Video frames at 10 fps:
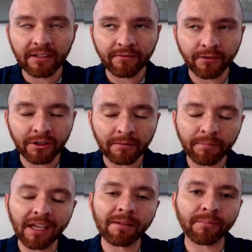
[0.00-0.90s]
For your
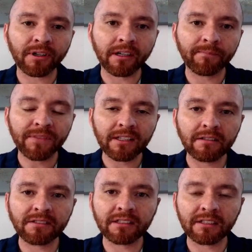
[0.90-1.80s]
paper,
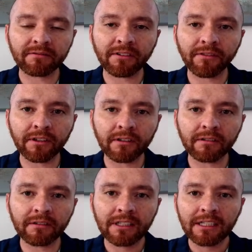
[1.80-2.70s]
use a lit
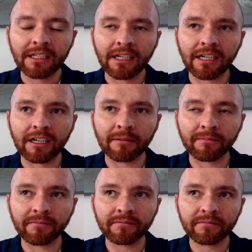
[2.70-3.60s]
review
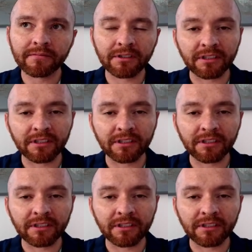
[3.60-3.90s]
to